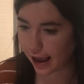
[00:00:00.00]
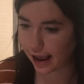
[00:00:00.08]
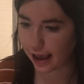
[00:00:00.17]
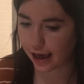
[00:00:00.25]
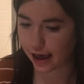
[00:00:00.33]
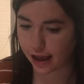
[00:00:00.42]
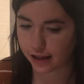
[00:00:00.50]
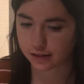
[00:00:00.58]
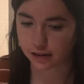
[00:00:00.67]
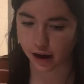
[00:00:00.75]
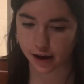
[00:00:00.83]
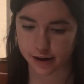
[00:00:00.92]

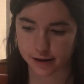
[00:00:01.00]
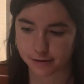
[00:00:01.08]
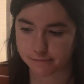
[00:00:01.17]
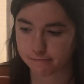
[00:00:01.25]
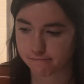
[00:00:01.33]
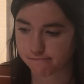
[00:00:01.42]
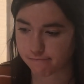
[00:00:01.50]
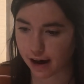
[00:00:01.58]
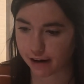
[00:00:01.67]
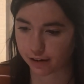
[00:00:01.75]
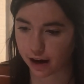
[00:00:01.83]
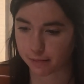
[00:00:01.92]
And um,
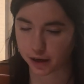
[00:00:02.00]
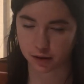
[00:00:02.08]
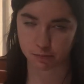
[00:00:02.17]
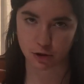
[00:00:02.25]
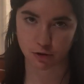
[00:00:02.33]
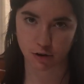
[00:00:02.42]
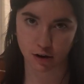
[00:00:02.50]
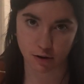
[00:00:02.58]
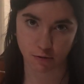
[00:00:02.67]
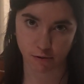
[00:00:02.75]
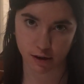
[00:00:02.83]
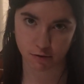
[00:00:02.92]
I've got my computer
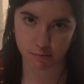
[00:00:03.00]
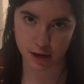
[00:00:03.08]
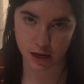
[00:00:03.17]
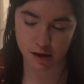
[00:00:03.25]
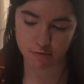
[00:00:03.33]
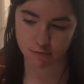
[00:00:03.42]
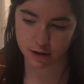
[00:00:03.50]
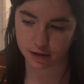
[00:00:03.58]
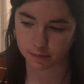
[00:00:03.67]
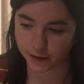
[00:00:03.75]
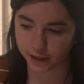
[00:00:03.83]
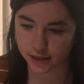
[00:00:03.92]
with me
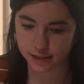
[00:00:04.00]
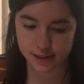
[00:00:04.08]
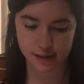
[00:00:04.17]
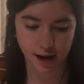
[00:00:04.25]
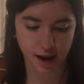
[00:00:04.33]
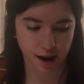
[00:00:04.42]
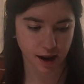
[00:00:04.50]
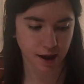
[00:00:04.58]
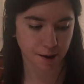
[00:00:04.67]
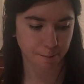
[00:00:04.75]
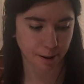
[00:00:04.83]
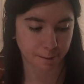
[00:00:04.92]
with my lesson
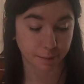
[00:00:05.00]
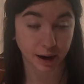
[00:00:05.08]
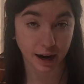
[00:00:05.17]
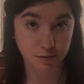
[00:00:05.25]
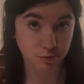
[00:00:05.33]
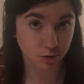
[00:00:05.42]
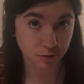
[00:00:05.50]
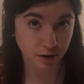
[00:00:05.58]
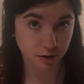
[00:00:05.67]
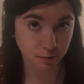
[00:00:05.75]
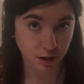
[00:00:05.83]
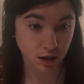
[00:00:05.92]
and my Bible
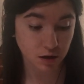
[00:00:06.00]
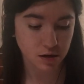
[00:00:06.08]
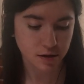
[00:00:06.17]
with me.